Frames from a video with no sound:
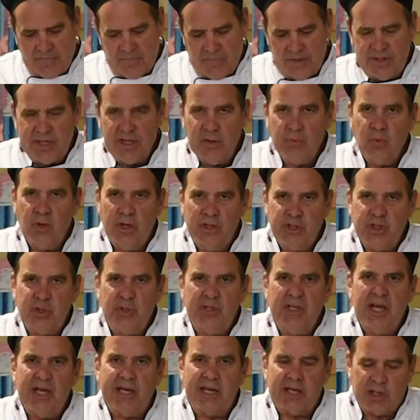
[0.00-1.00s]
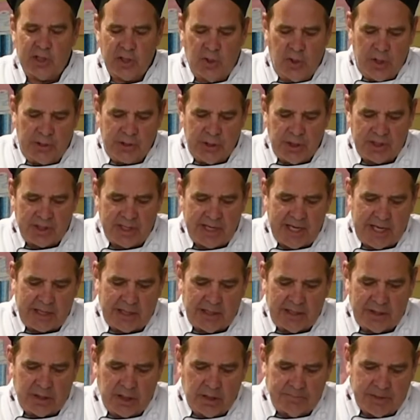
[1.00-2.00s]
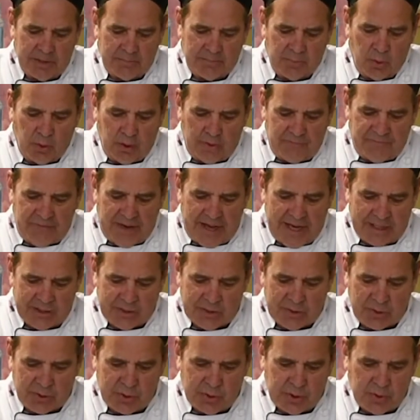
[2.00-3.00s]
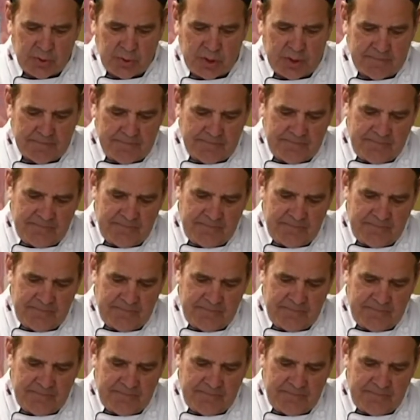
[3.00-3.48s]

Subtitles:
And then once you get it going, you can add a little bit more faster to it.